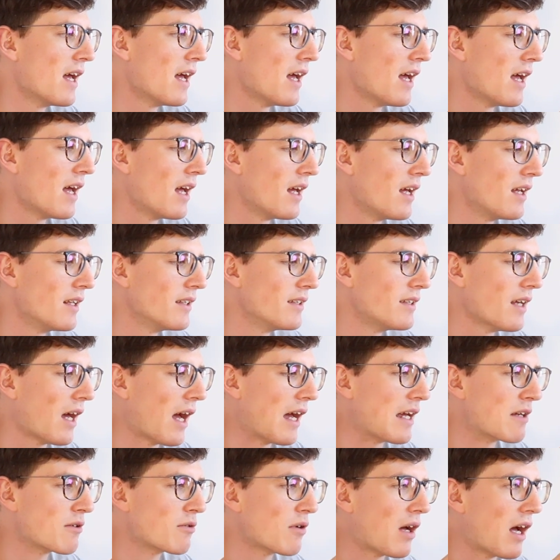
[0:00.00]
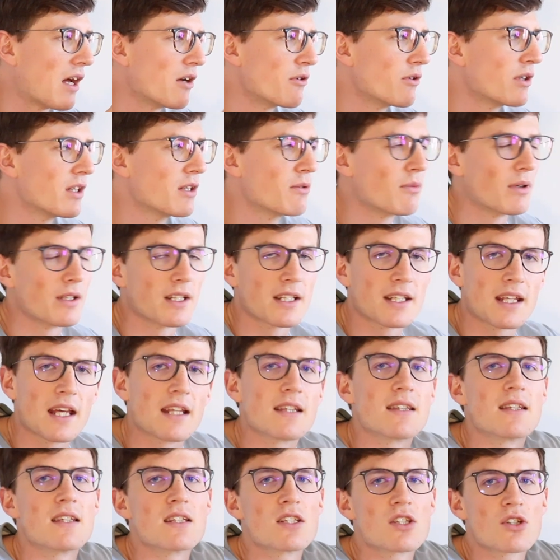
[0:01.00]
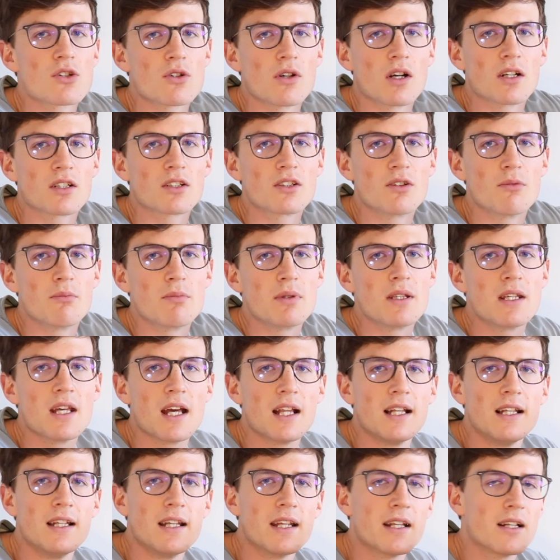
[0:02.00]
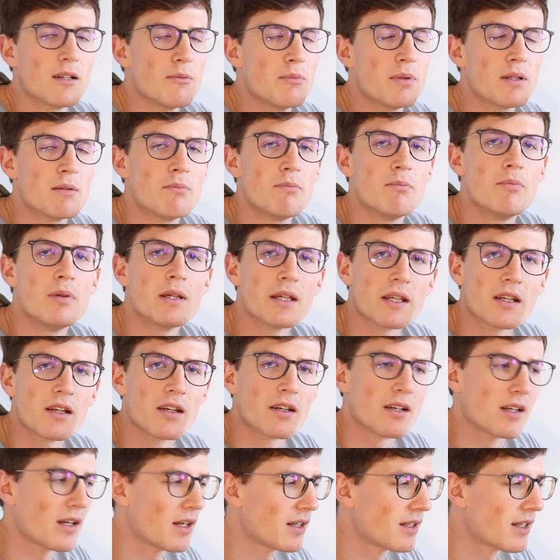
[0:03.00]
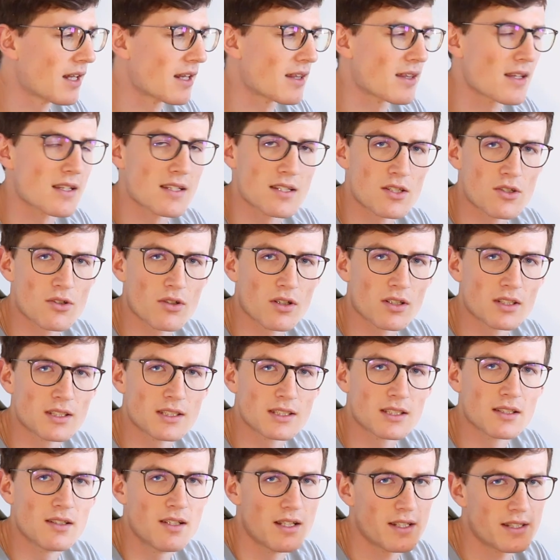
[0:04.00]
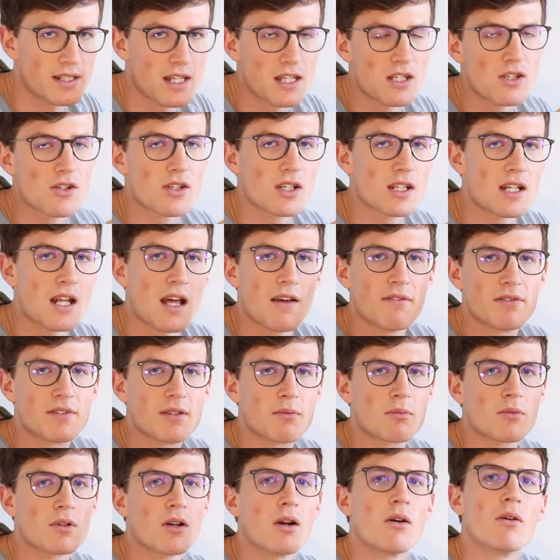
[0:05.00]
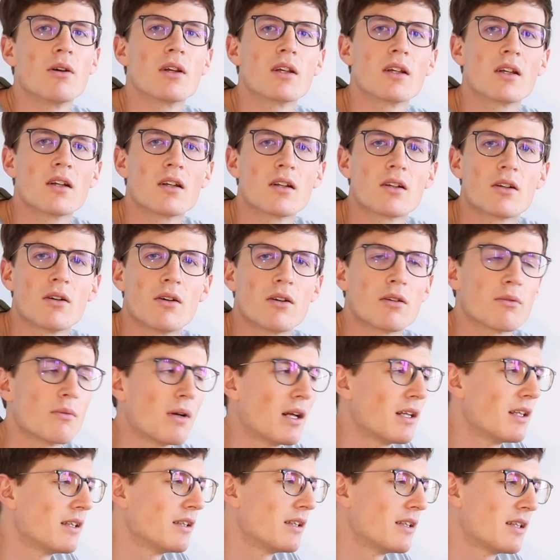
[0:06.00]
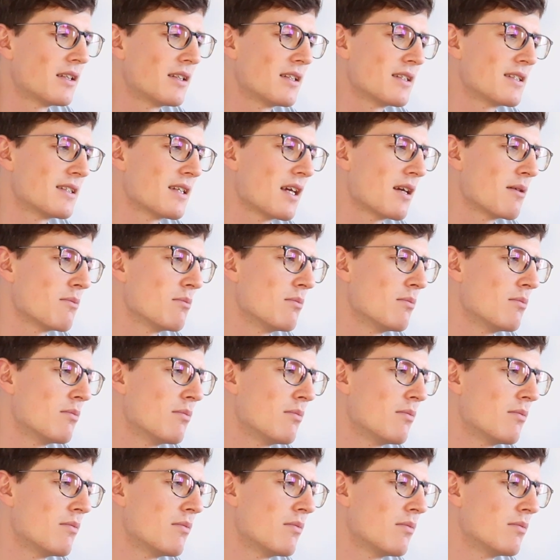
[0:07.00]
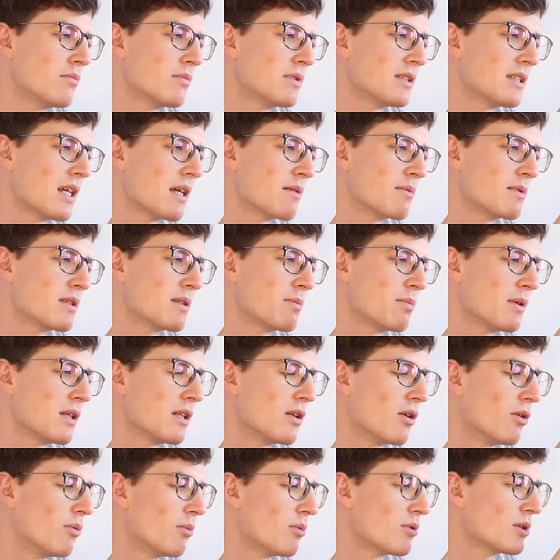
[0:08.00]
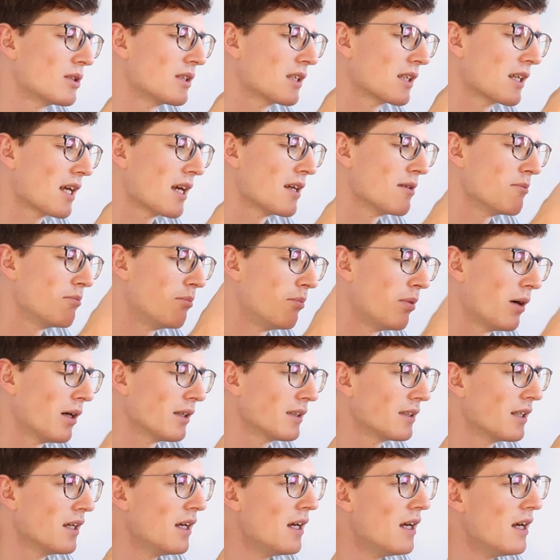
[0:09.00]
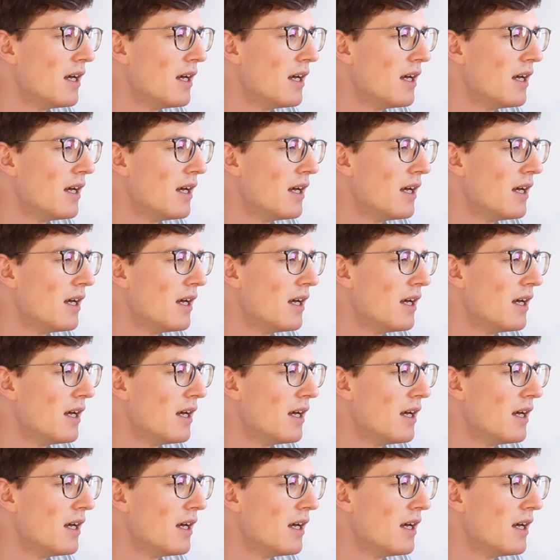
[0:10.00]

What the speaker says: And I really want to get this trunk to be a little bit bigger than this trunk still, and then you can have them growing on the same speed almost again. But